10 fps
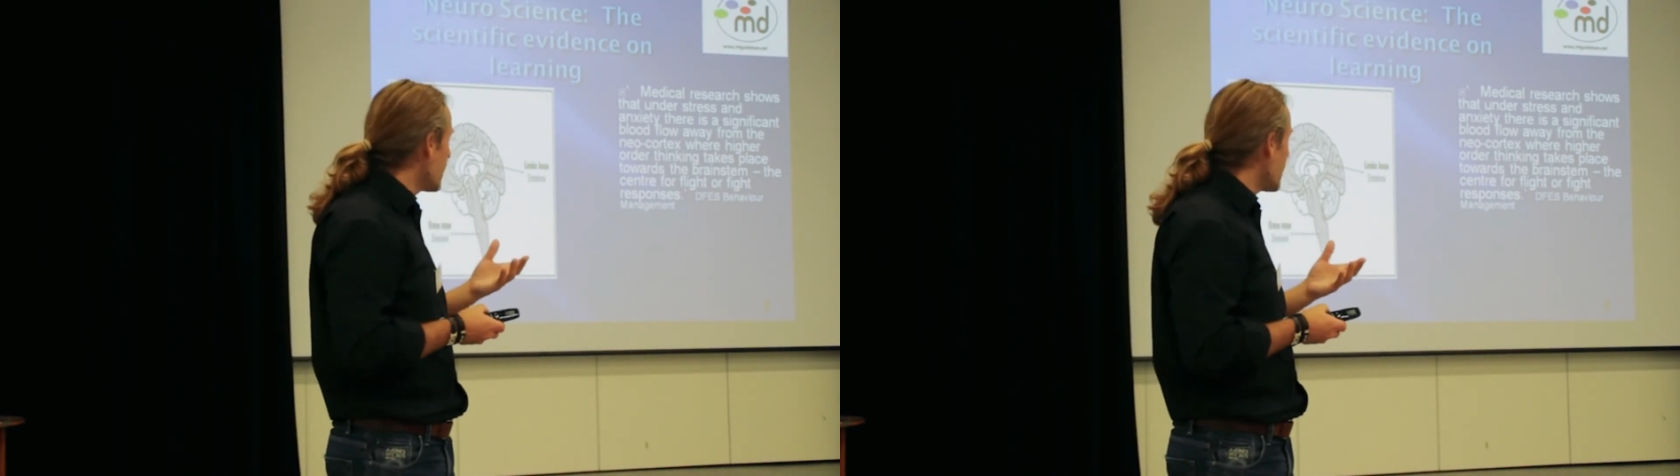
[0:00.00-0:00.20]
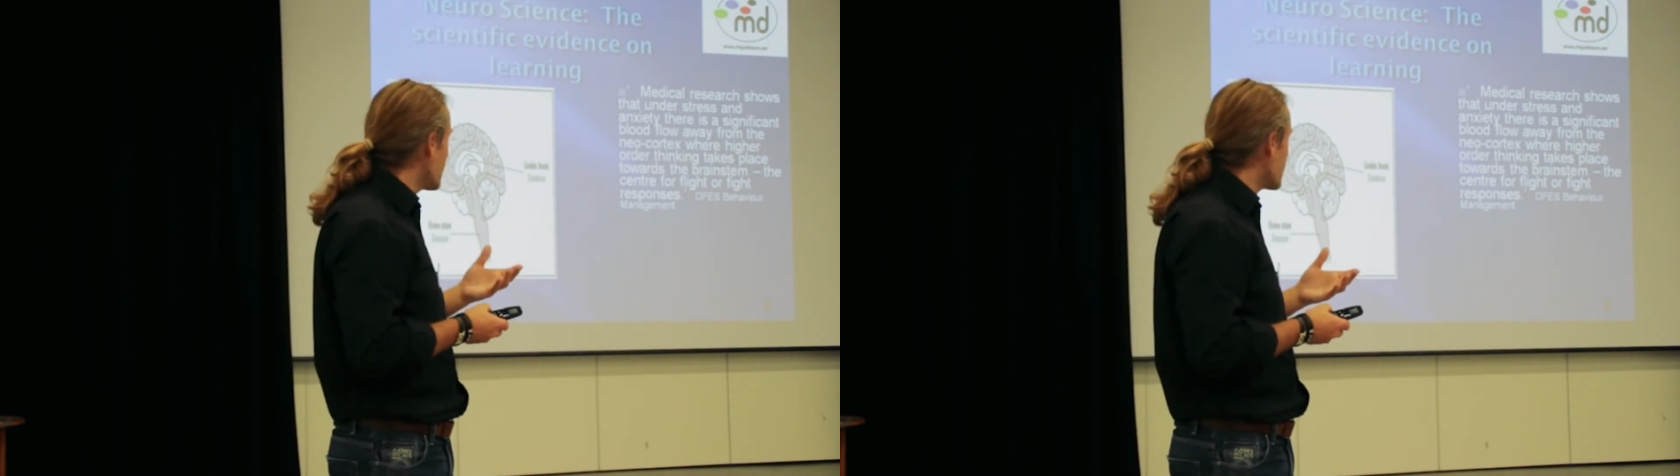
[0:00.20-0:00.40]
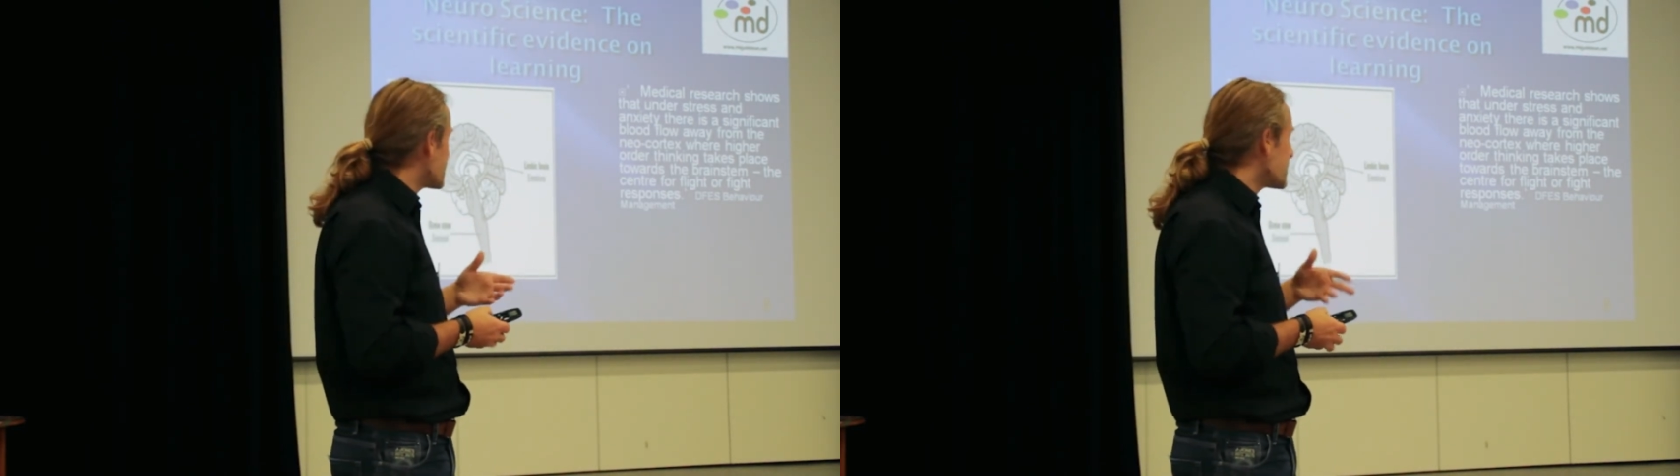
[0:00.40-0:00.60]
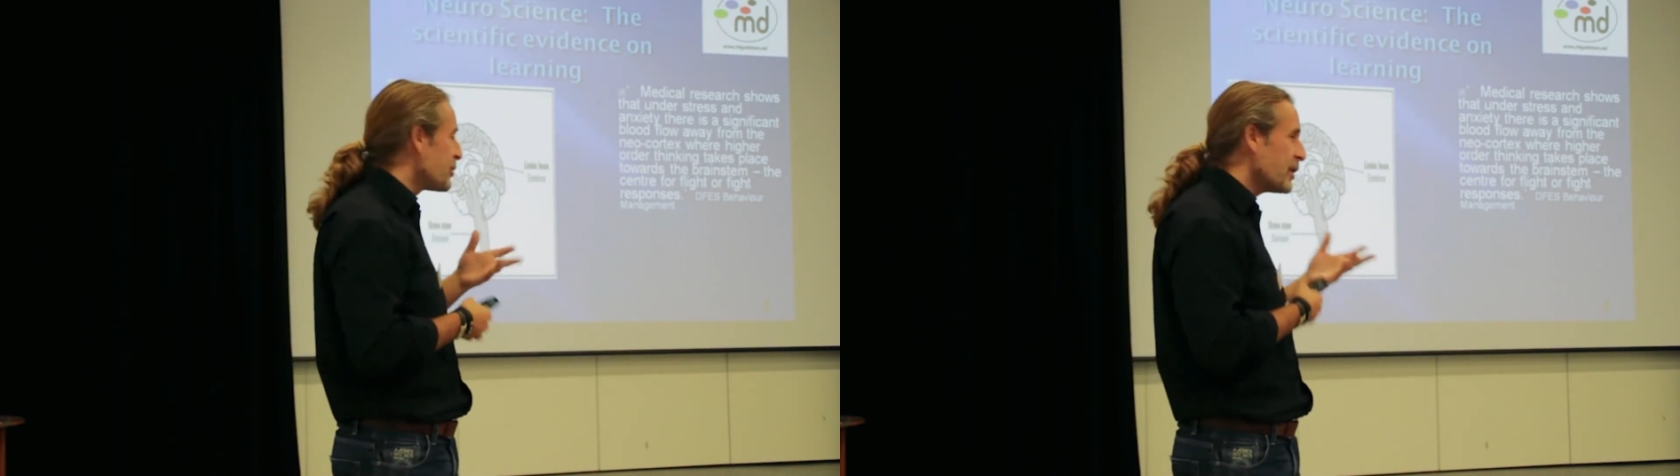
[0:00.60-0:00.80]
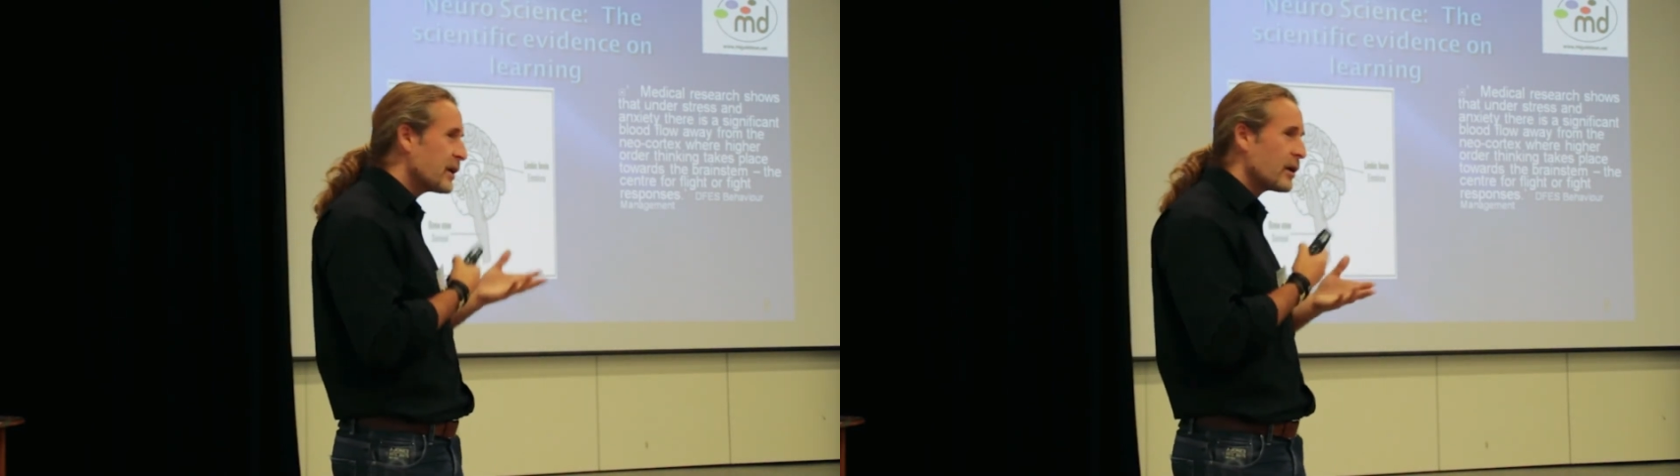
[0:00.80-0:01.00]
I was
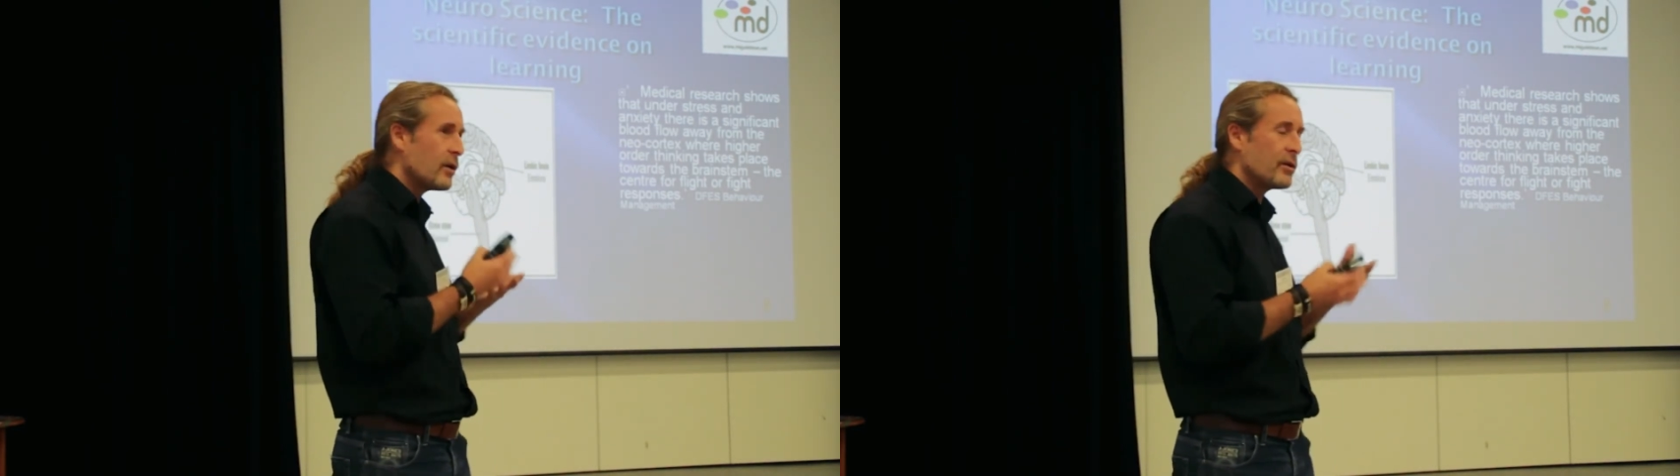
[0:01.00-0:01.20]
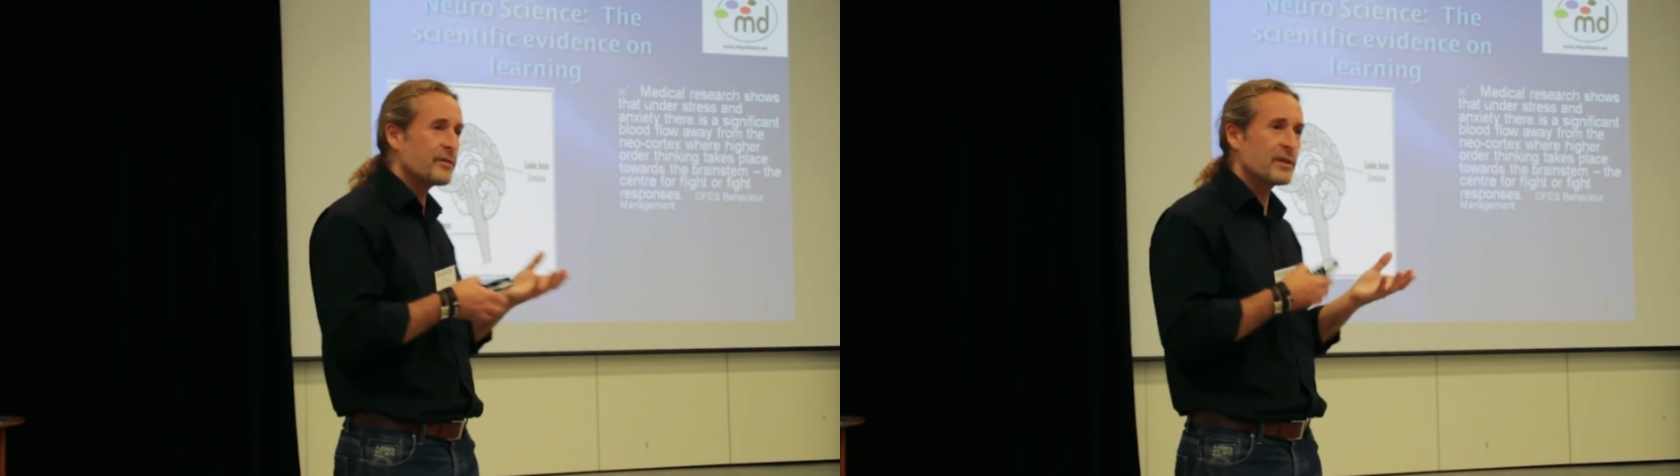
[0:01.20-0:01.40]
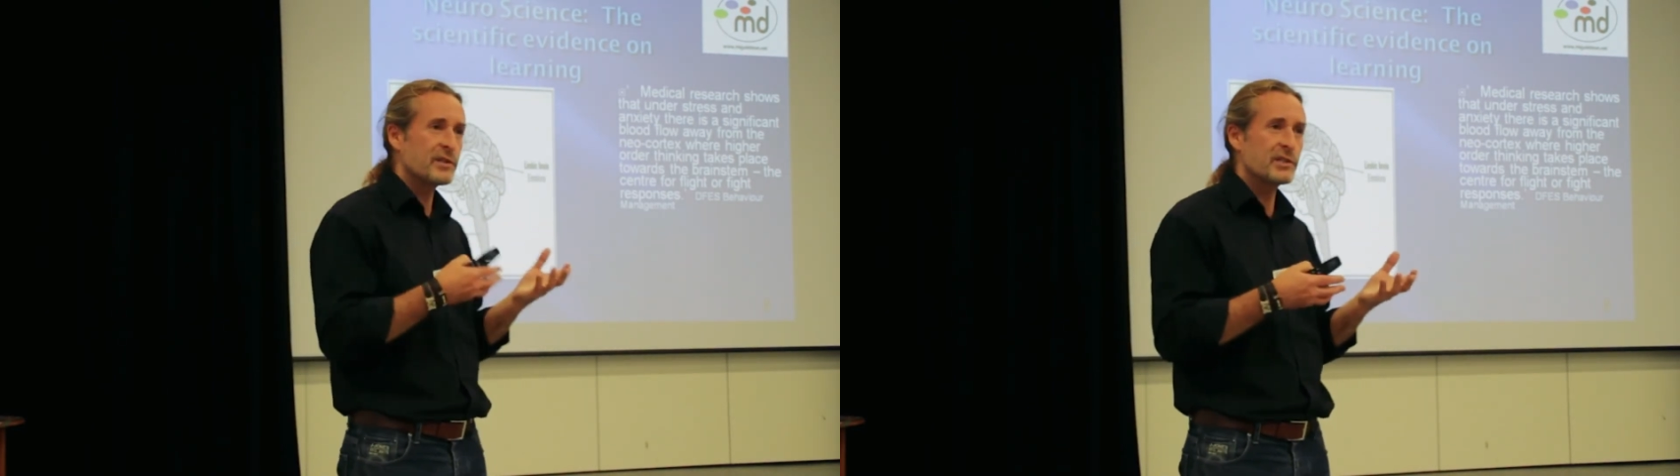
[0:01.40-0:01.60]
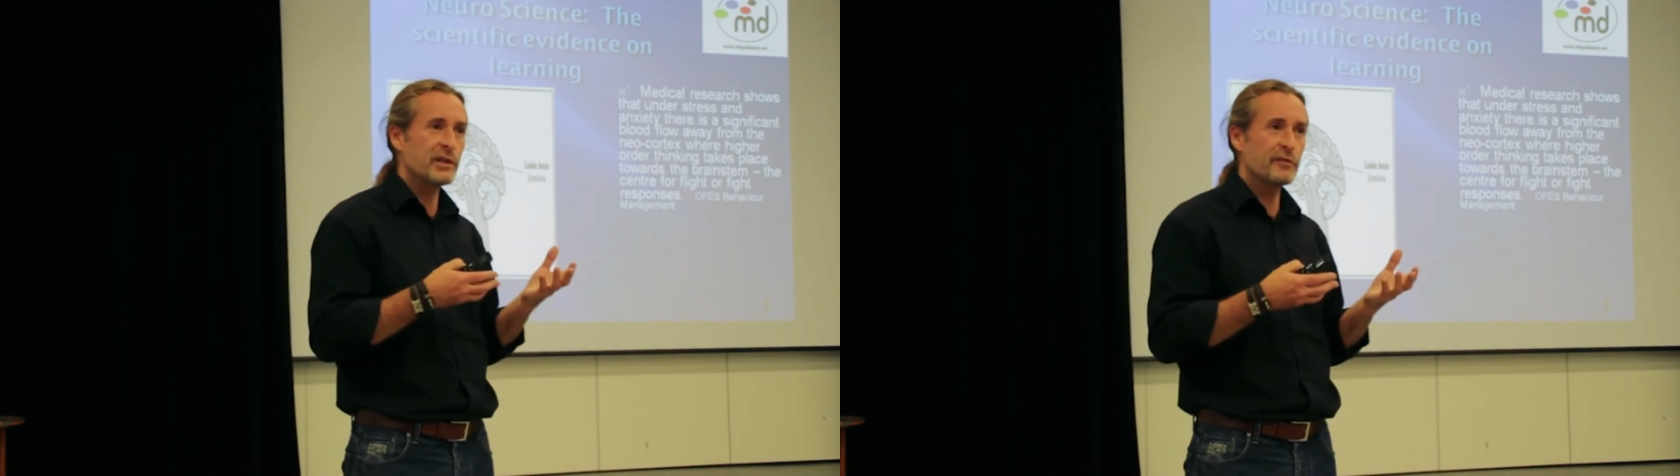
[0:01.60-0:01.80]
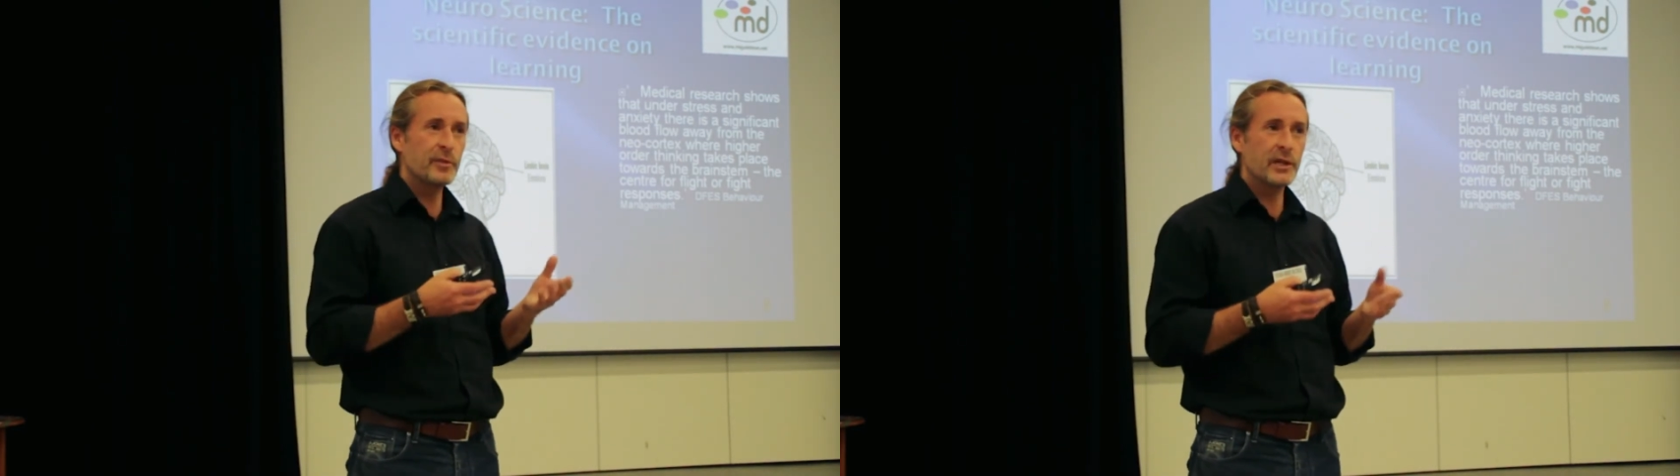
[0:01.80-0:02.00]
doing a lot of this stuff,